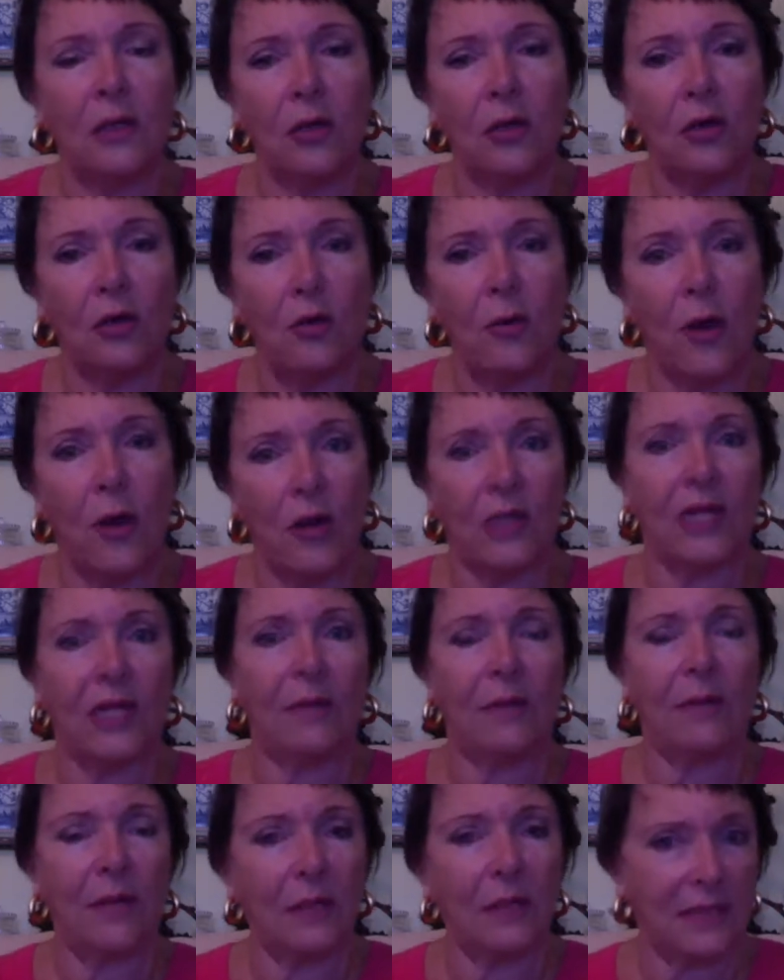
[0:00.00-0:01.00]
your body,
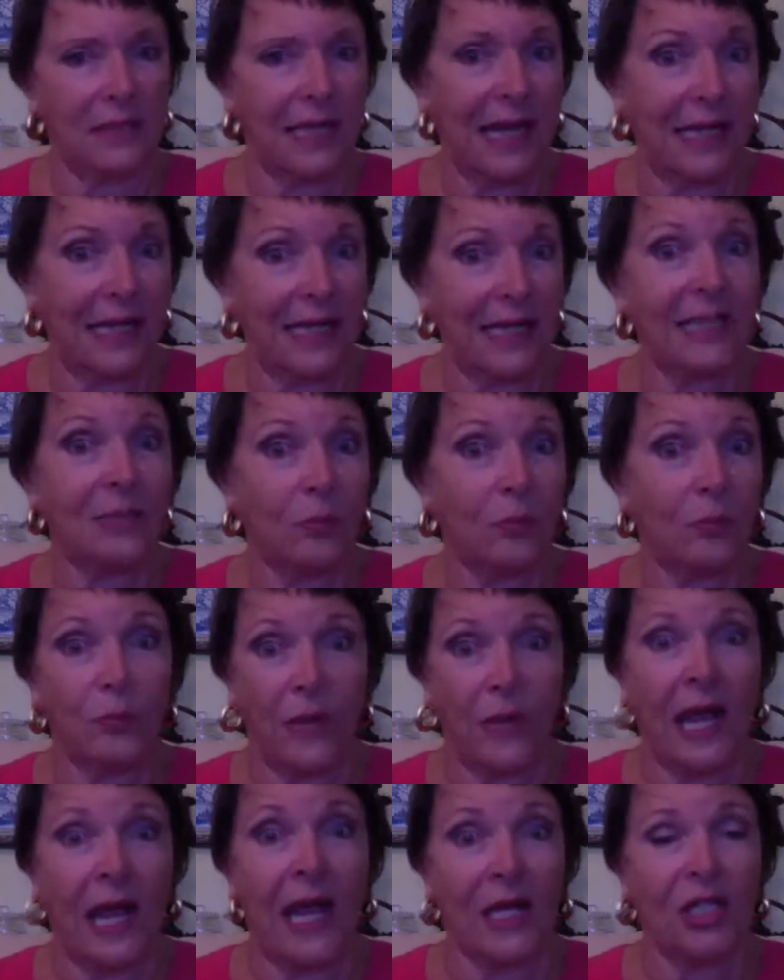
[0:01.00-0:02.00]
because that is
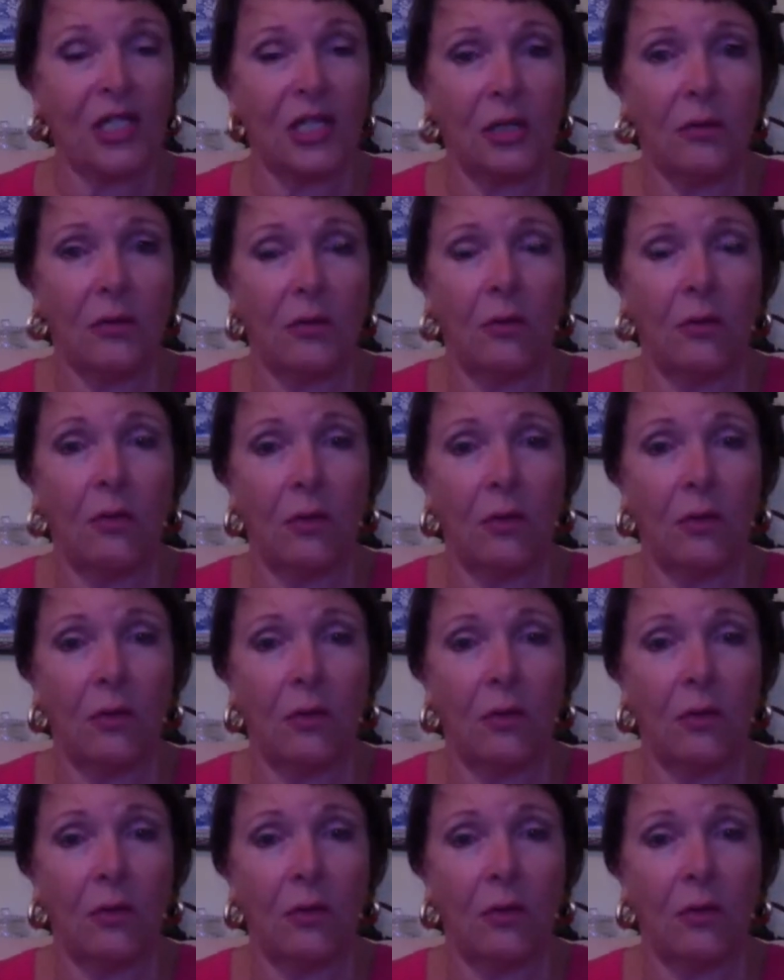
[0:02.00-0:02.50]
actually